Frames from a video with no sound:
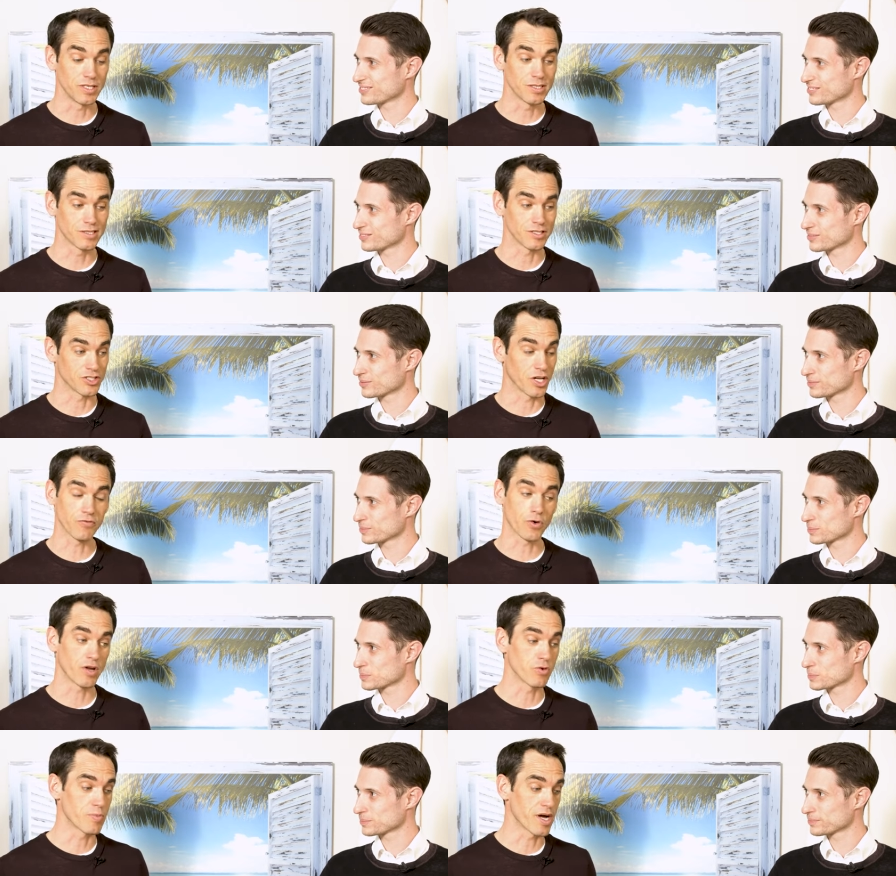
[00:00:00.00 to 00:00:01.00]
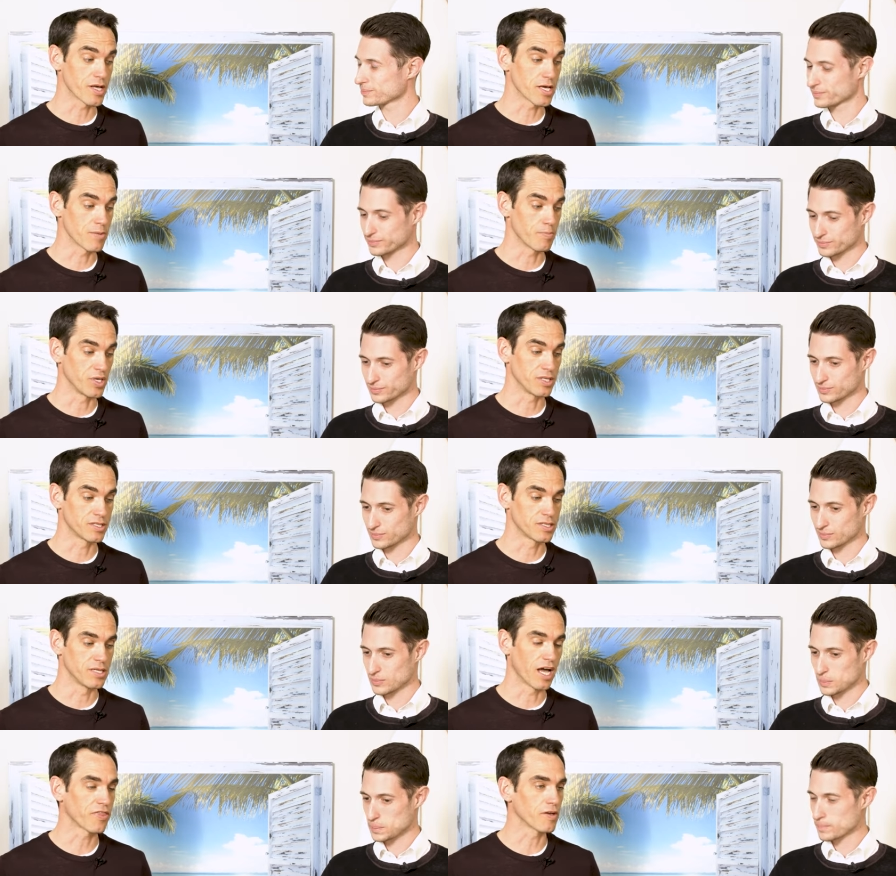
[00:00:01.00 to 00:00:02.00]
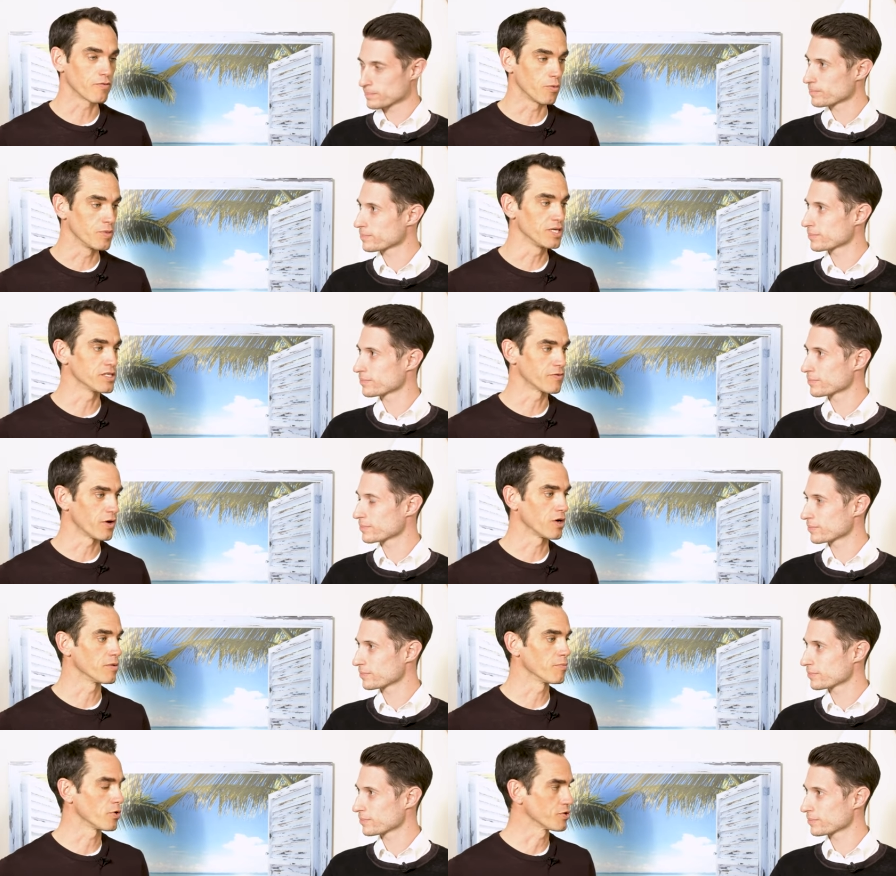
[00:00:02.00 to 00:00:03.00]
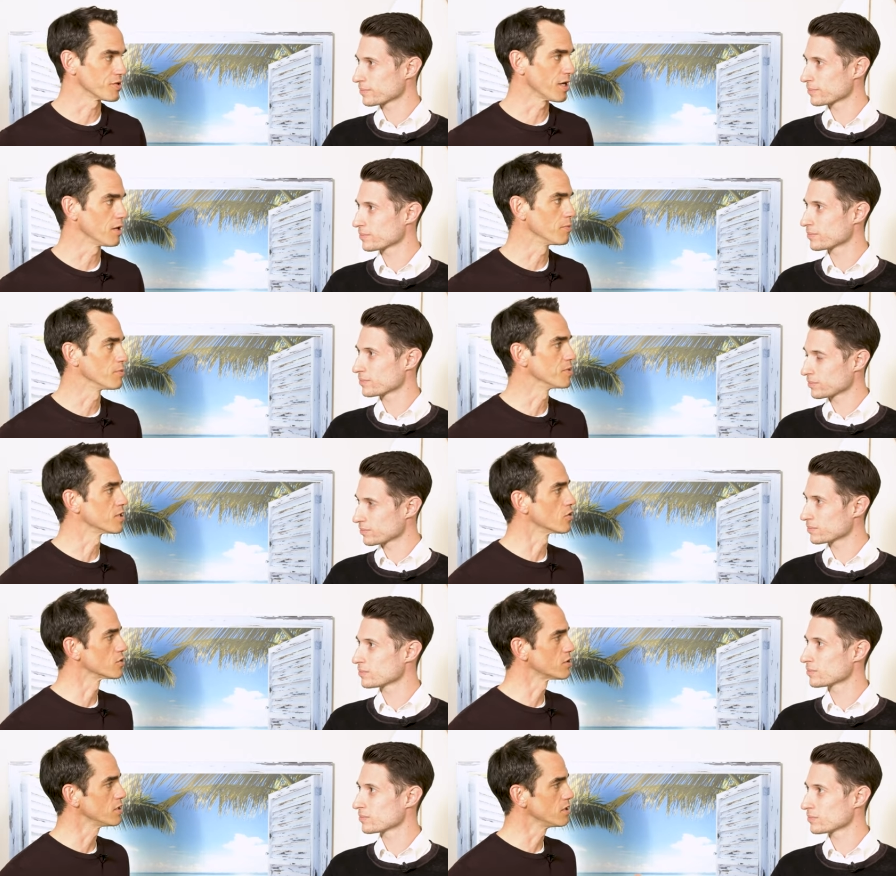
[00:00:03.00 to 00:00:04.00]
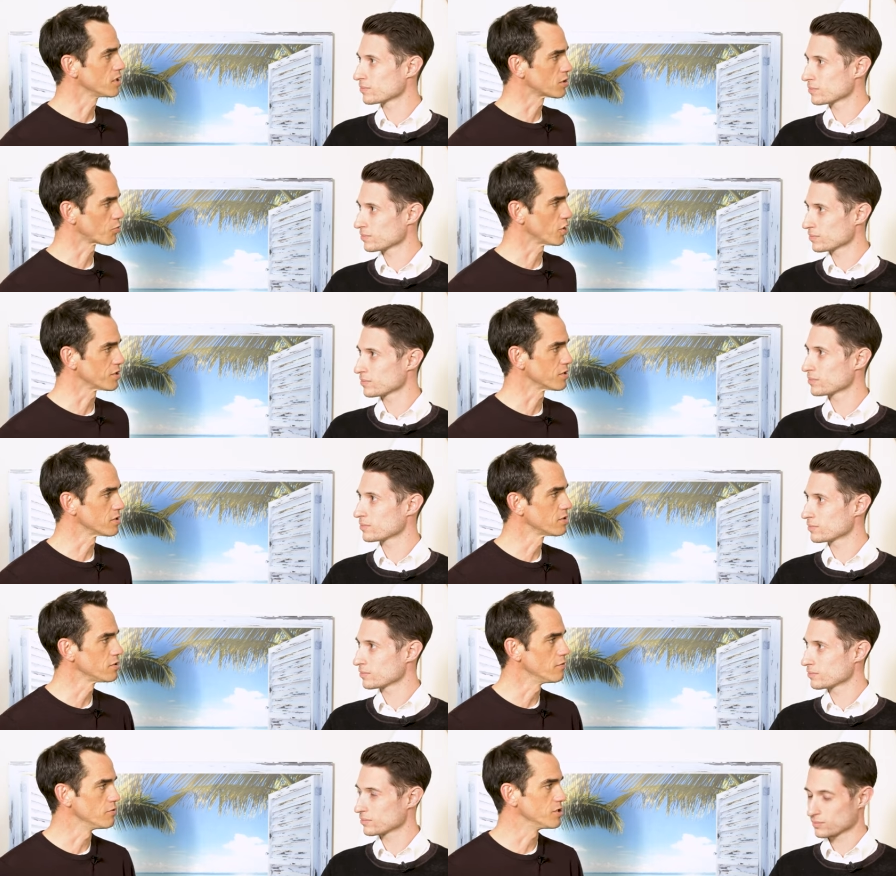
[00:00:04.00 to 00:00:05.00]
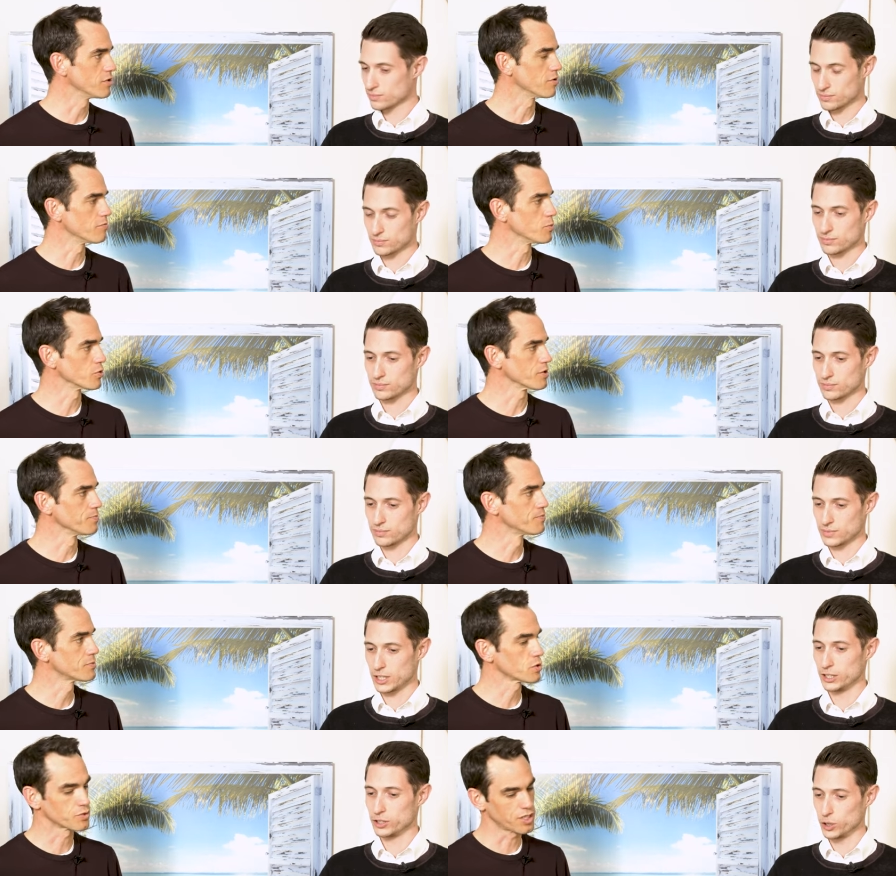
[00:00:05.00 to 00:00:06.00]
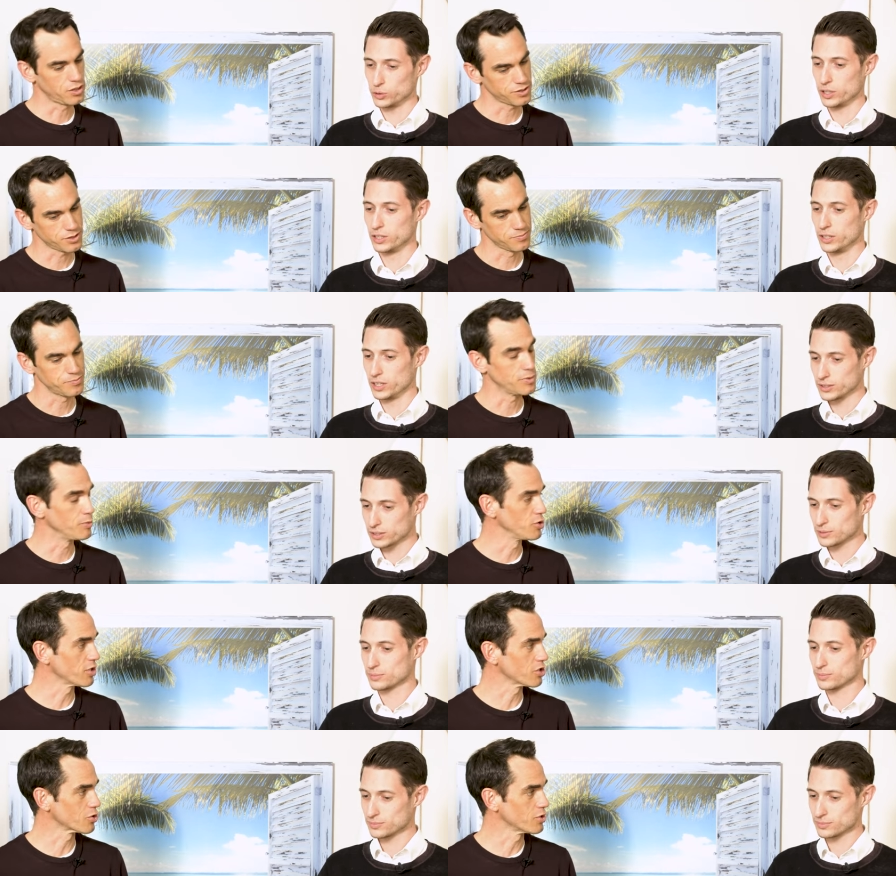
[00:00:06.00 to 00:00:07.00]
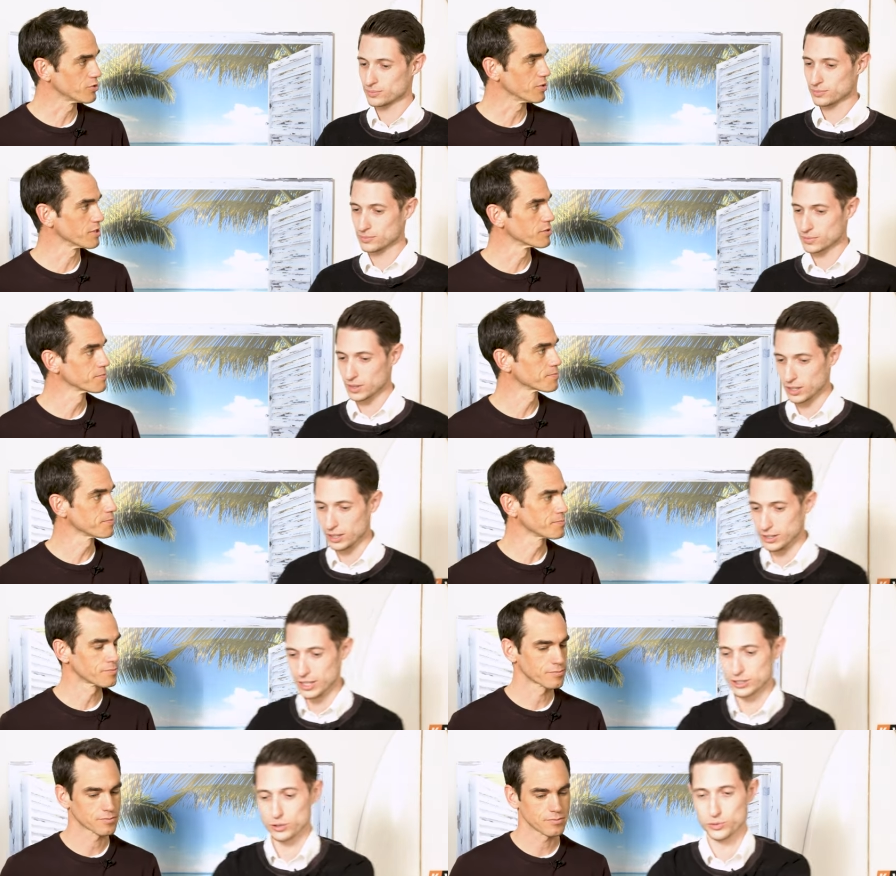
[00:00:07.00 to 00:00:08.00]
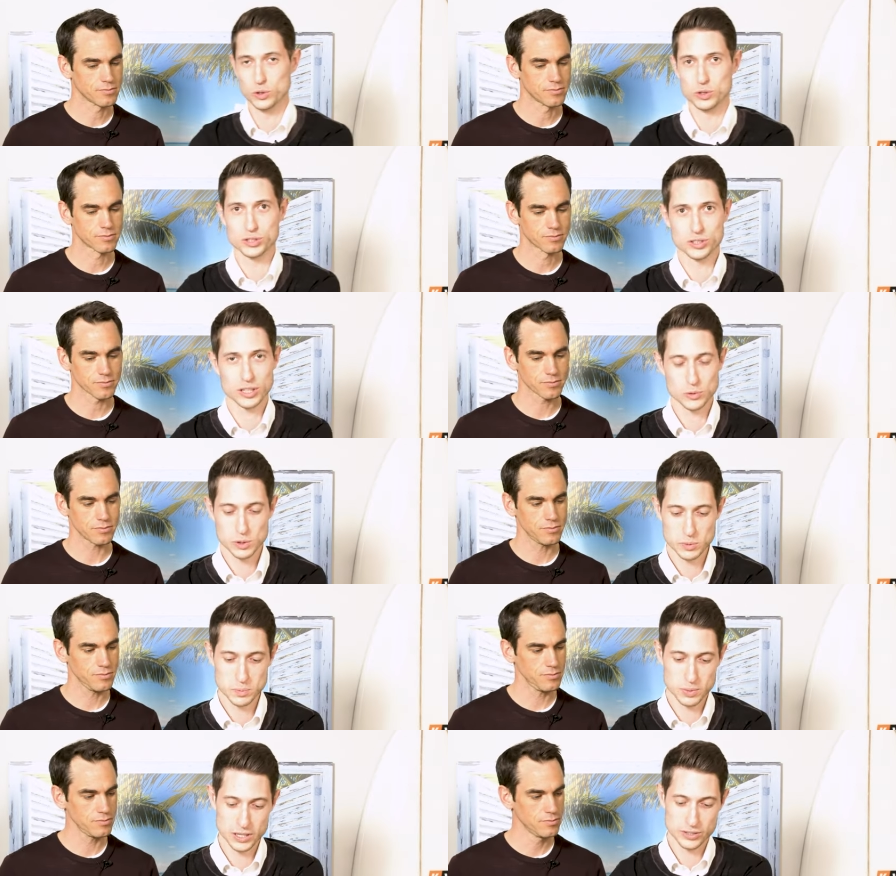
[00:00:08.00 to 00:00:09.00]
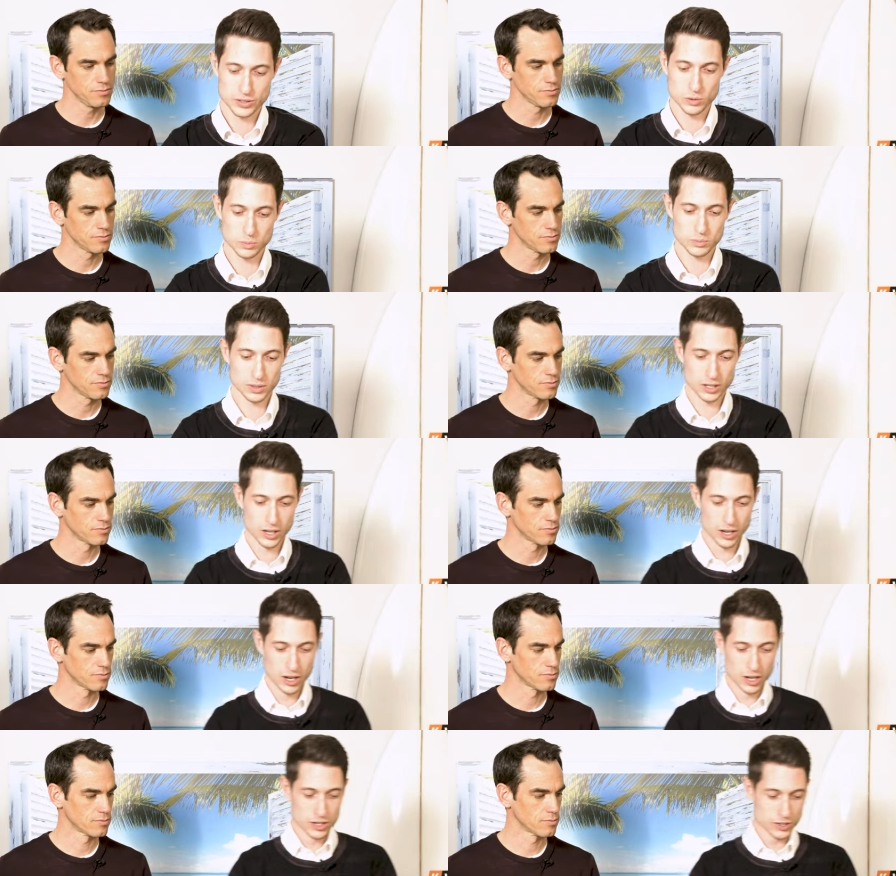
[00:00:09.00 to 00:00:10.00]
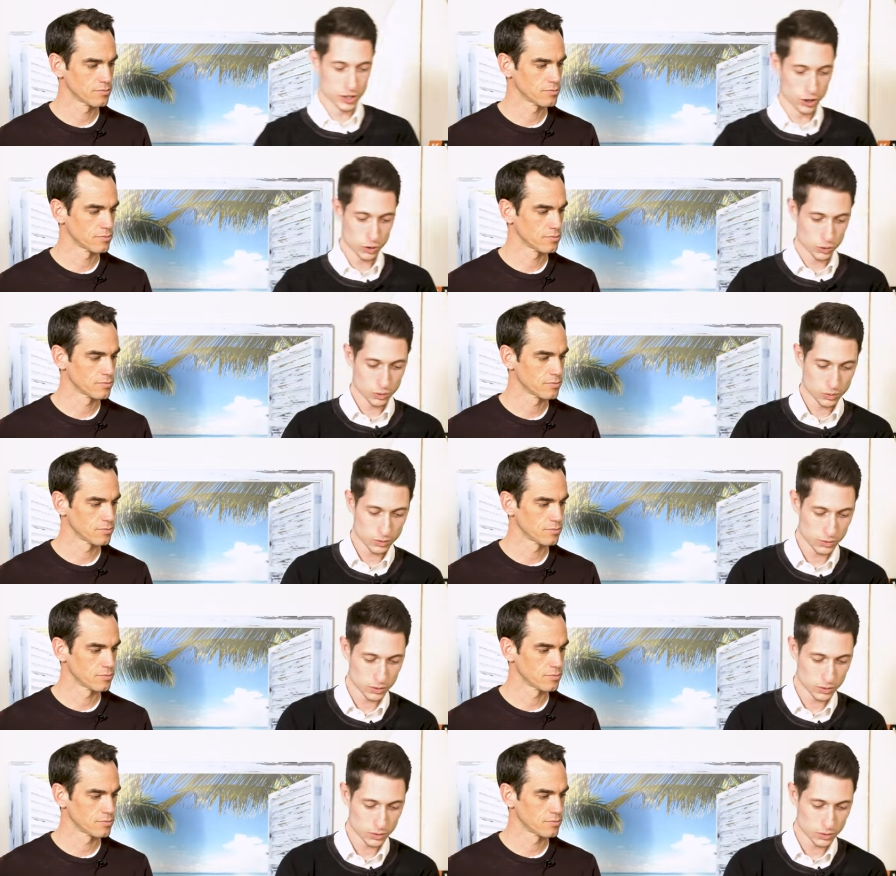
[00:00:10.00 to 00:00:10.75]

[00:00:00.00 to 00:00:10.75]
Speaker 1: piece. It's not for everybody, but it I think for me it's a very important element because it expresses the vision of Moser.
Speaker 2: It so totally tell us, does. Maybe you can show it to us. Yes, of course, I will be pleased to. So